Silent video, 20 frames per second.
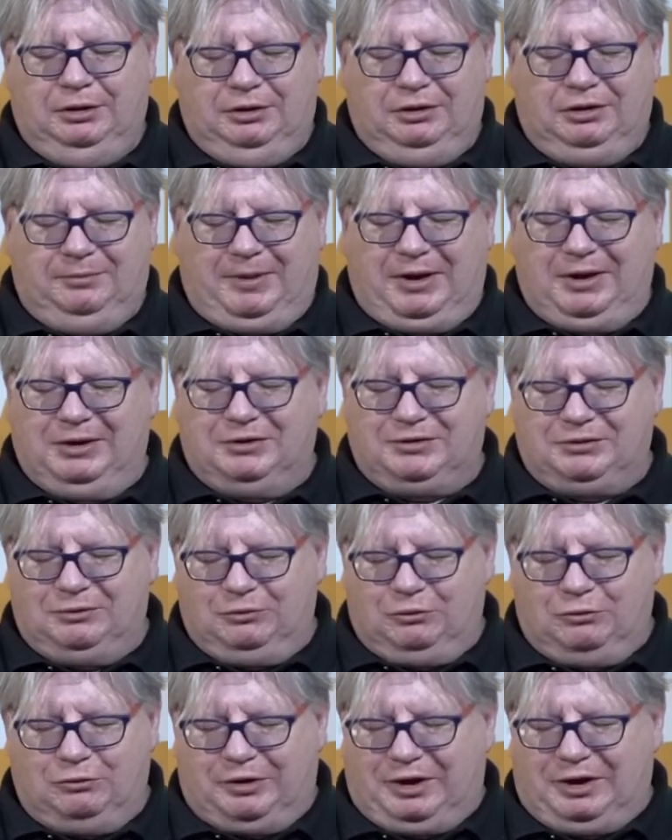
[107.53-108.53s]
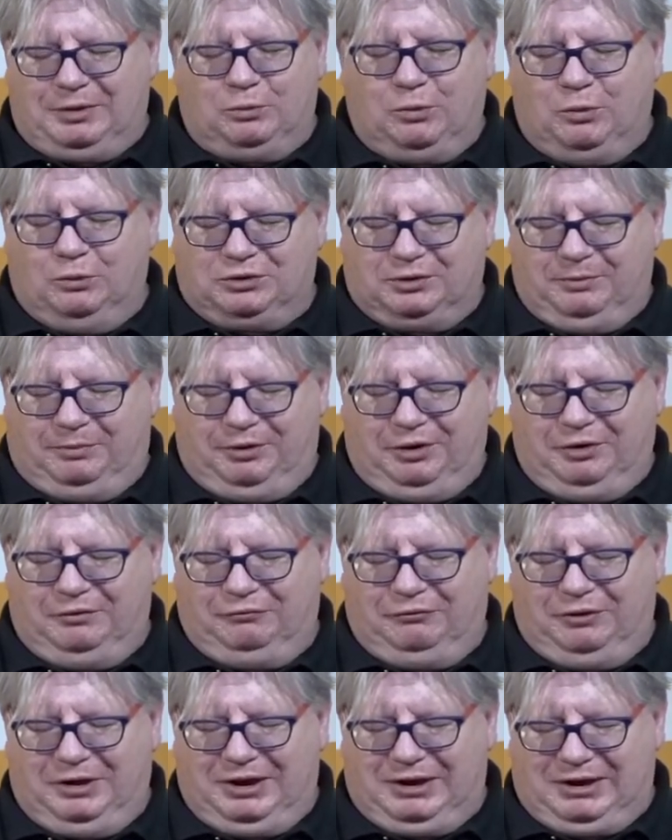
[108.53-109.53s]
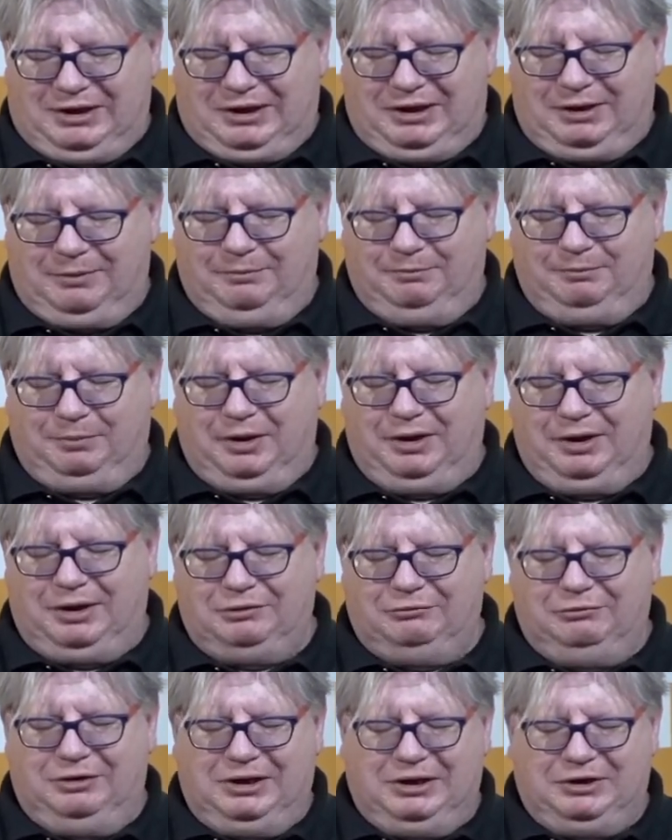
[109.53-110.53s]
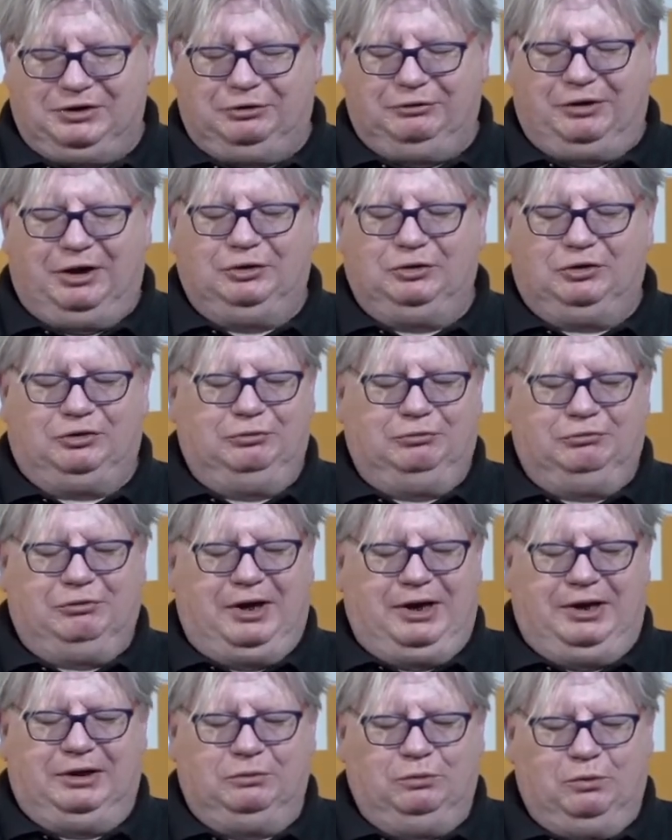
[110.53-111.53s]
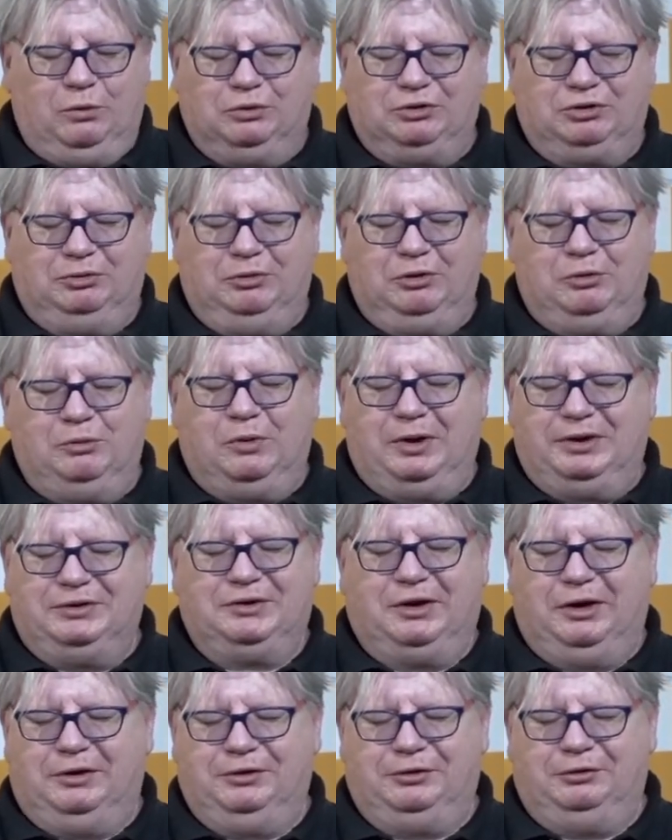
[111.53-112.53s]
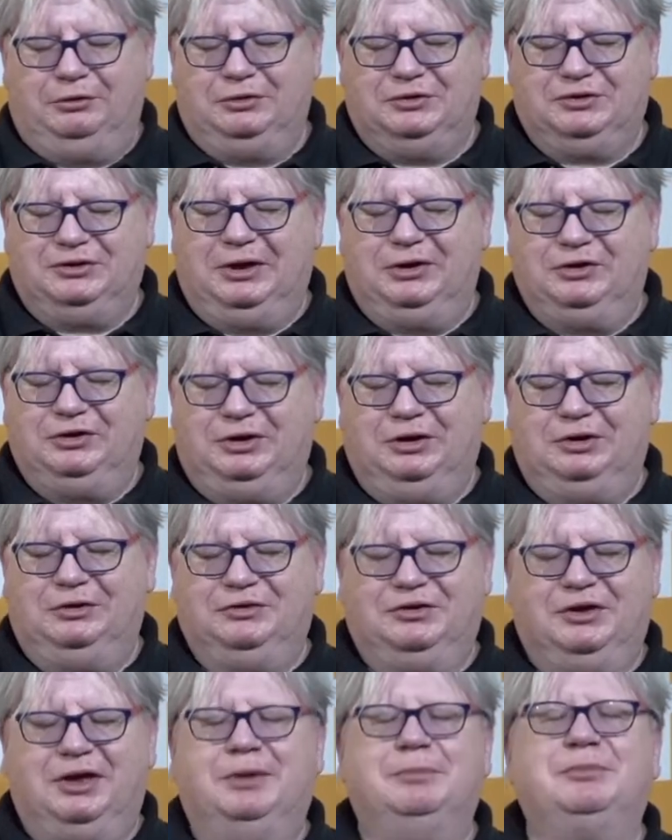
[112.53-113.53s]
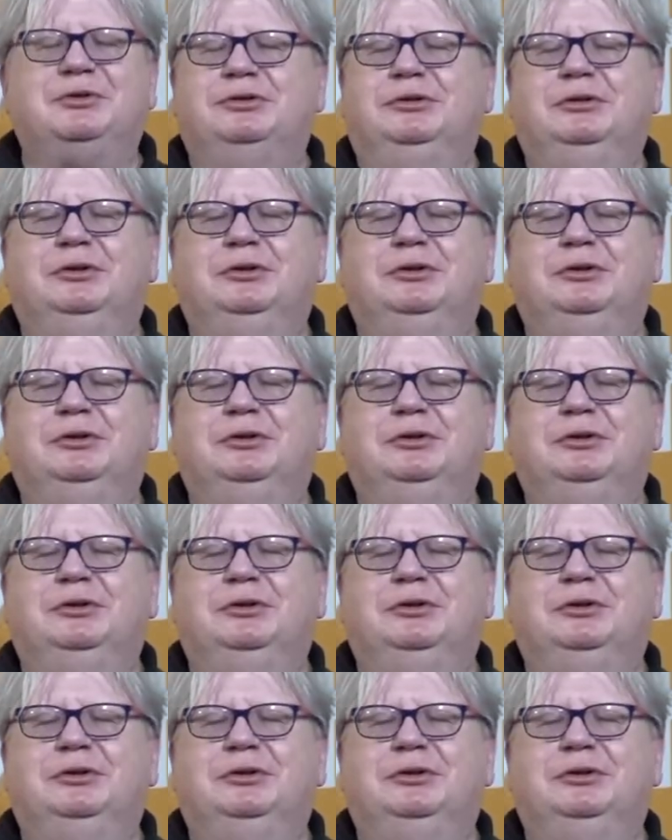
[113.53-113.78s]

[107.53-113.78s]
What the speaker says: The bags are already waterproof really, but in really torrential rain, water will always go through stitching and zips.